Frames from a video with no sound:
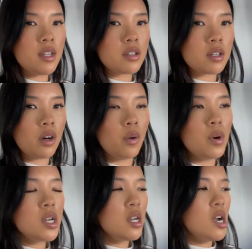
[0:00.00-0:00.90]
So
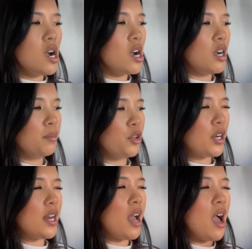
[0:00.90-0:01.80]
um, you're
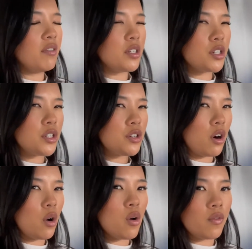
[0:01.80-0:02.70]
kind of having to
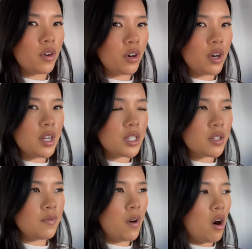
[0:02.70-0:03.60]
start over as
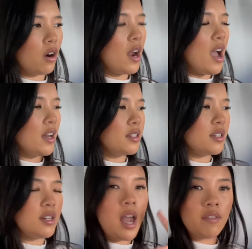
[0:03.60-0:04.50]
far as the
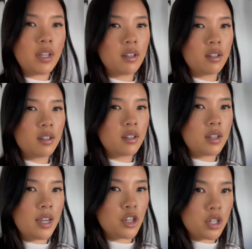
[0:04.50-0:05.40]

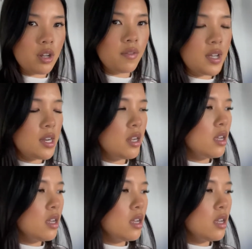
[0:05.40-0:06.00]
navigation of it.